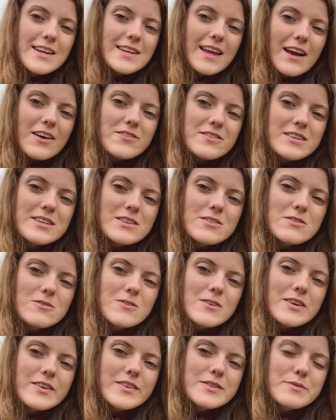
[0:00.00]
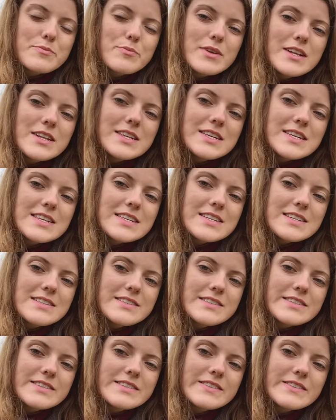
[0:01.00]
down, little horse, please.
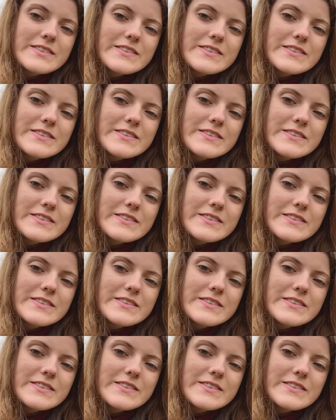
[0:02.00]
